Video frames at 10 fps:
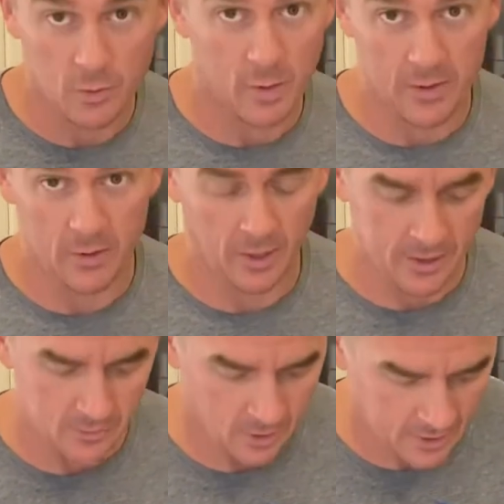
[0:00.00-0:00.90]
way the grain's
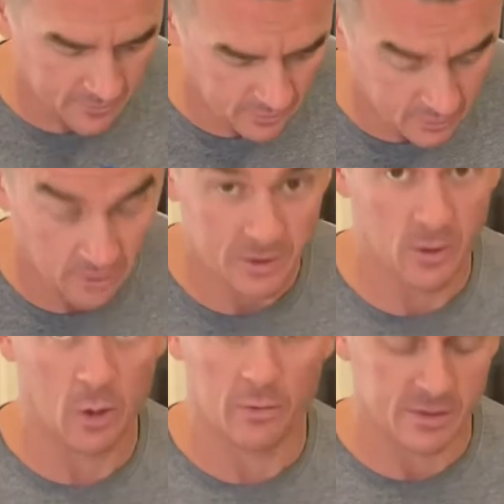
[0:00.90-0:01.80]
running, as long as you don't
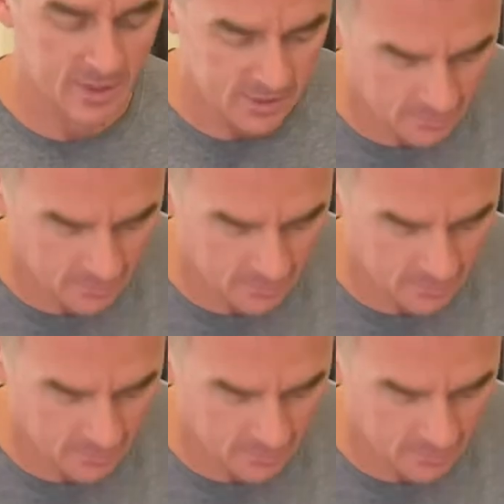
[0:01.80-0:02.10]
overseason them,